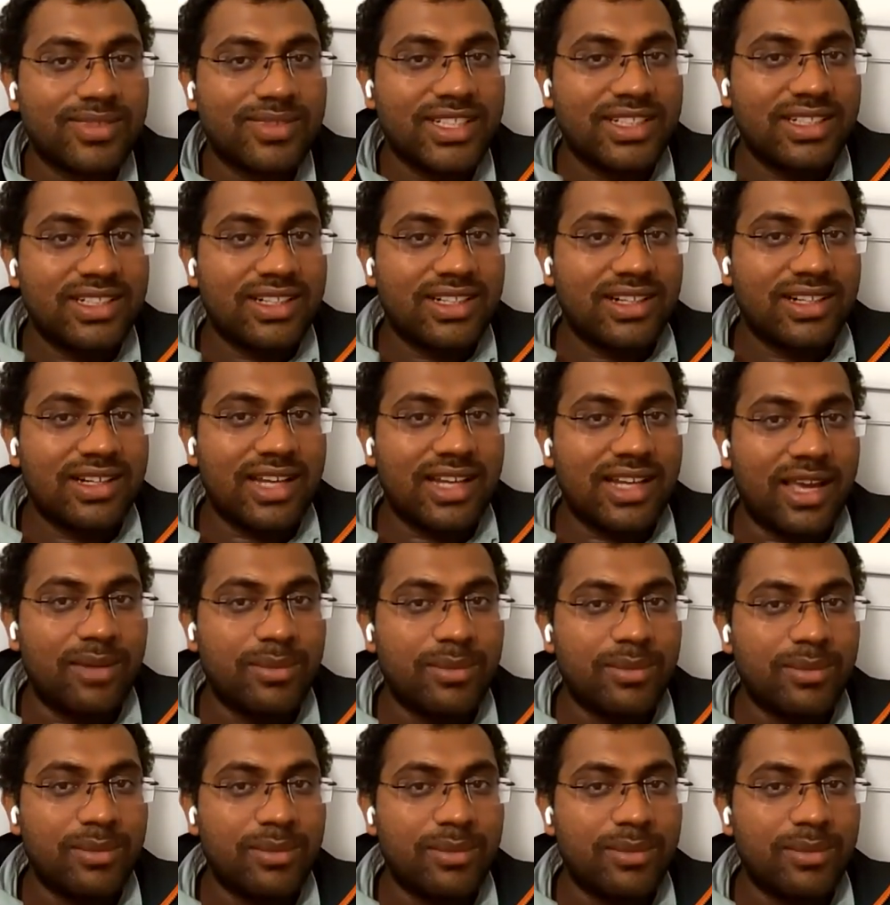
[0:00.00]
the
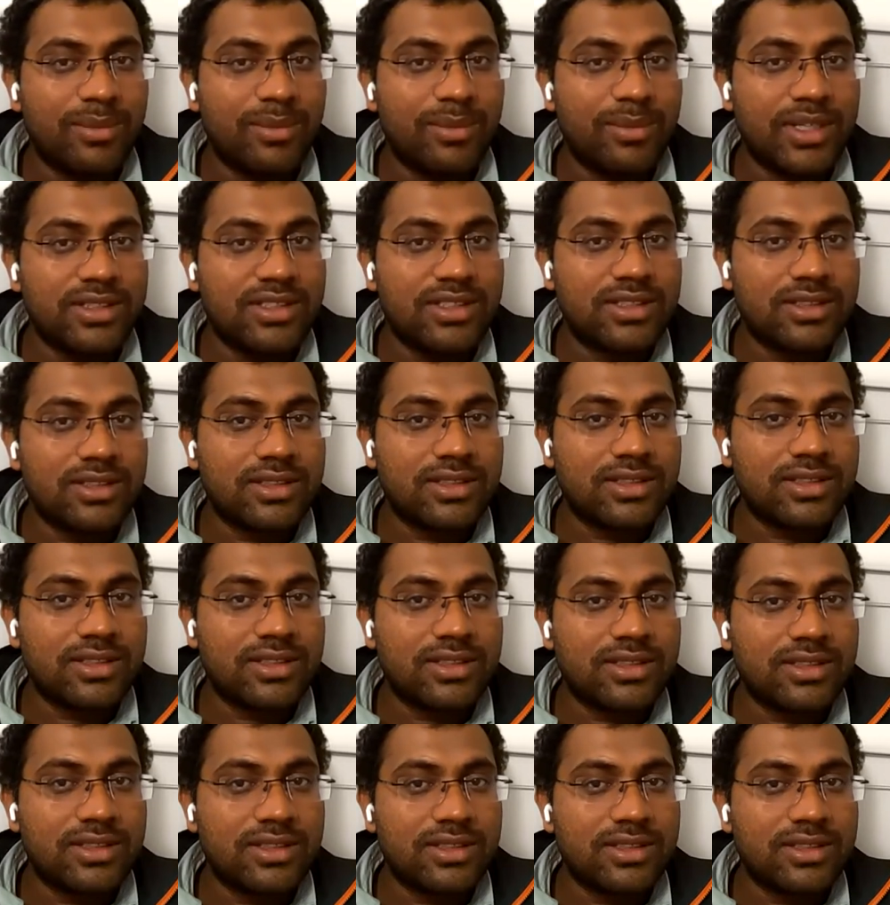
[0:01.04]
time exists
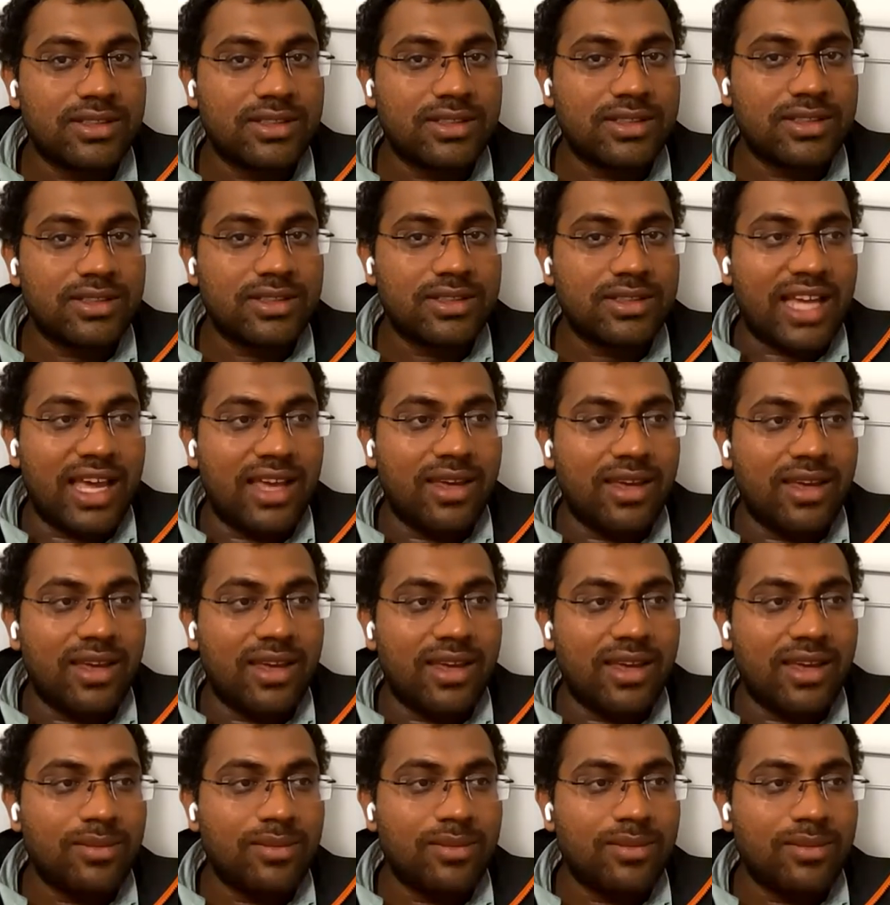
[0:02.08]
does
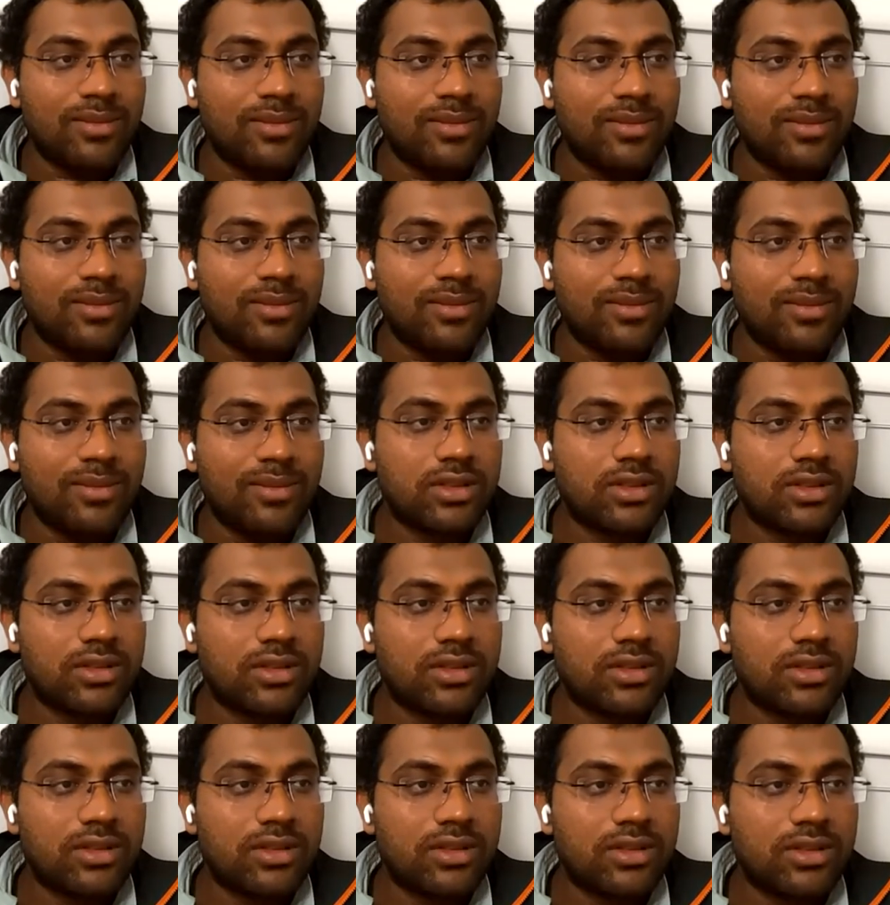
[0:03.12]
time
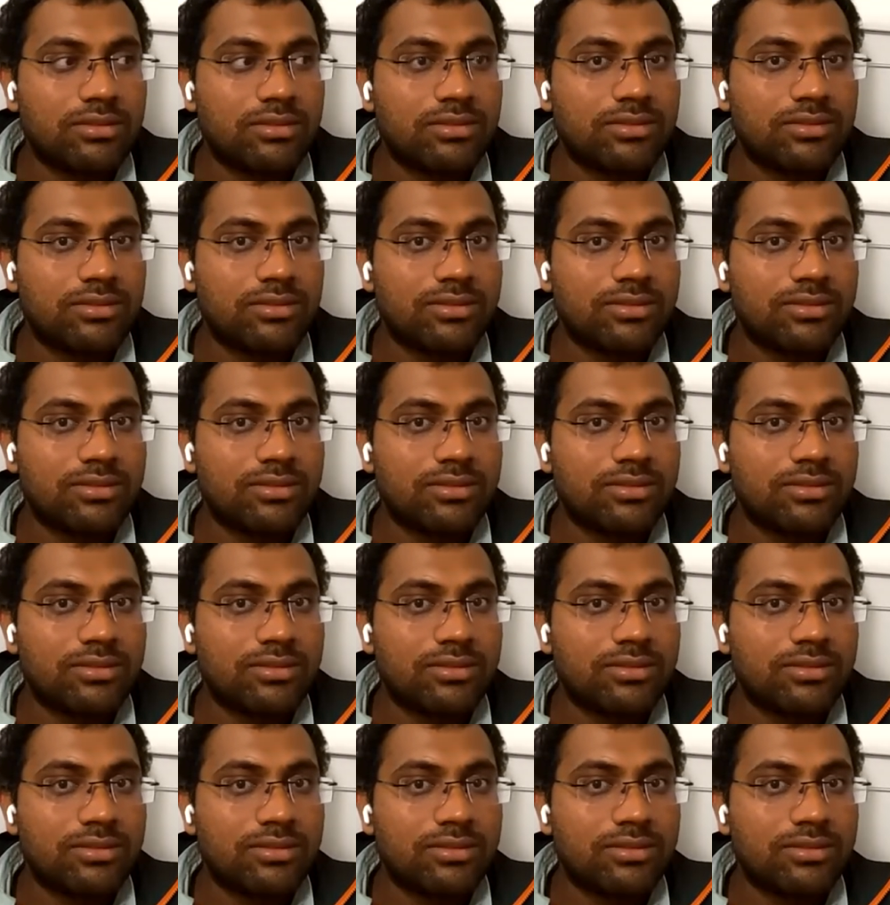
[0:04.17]
exist without